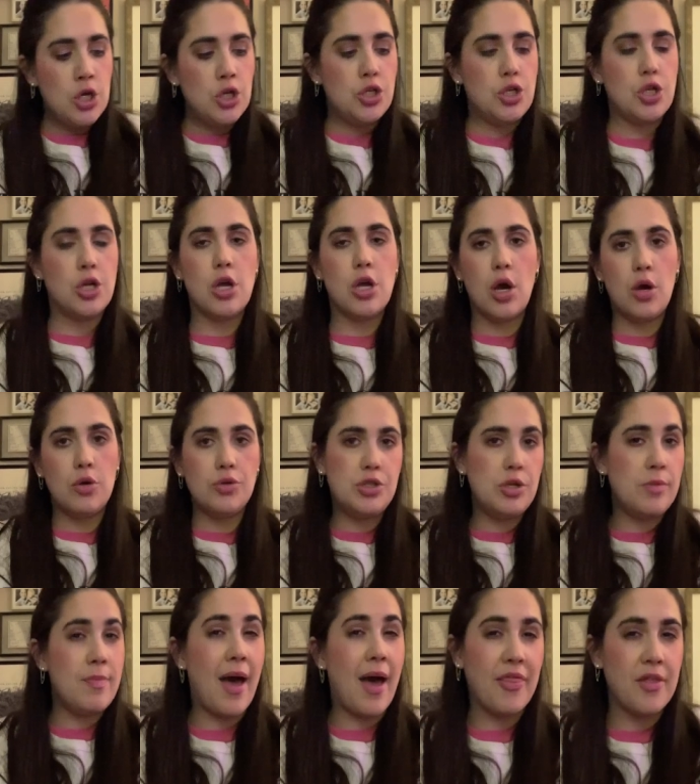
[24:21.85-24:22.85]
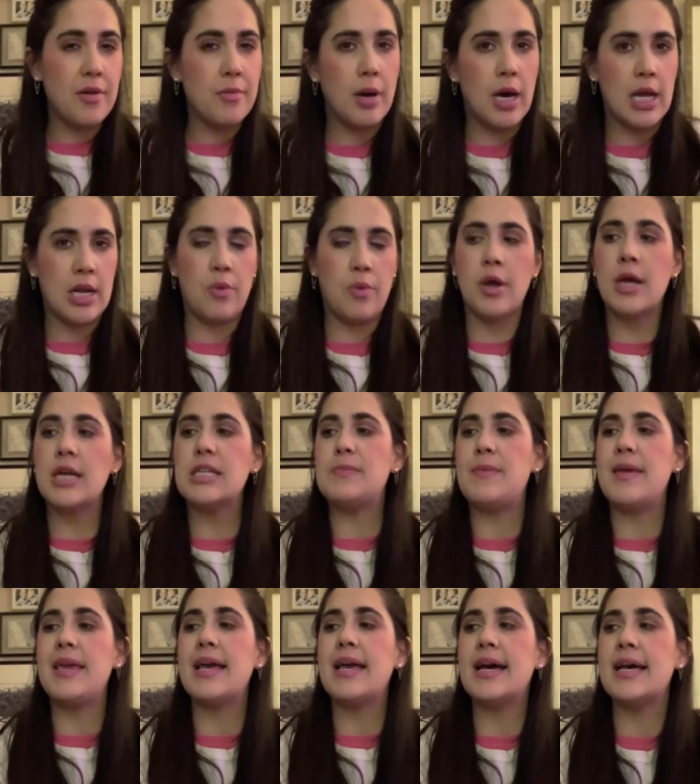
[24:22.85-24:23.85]
to go to Bath and Body Works
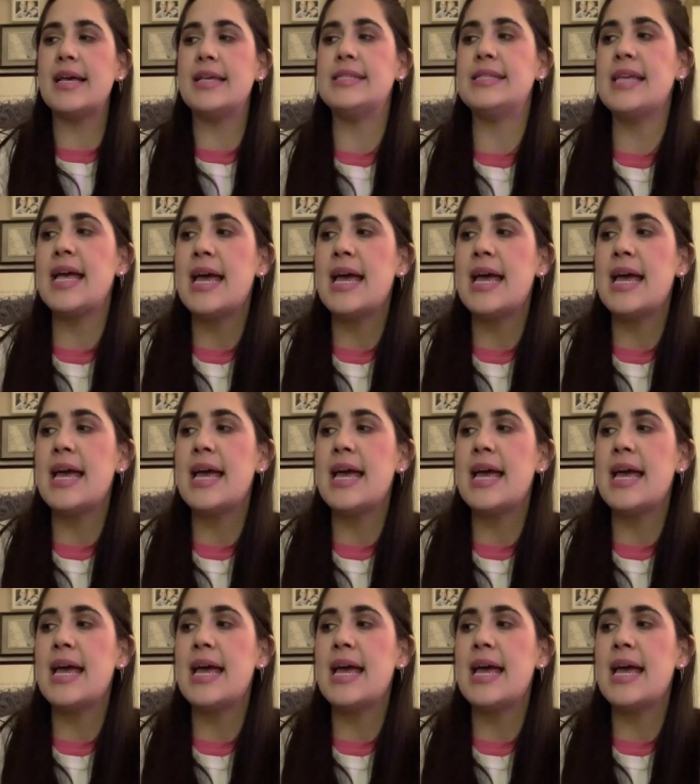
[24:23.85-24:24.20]
because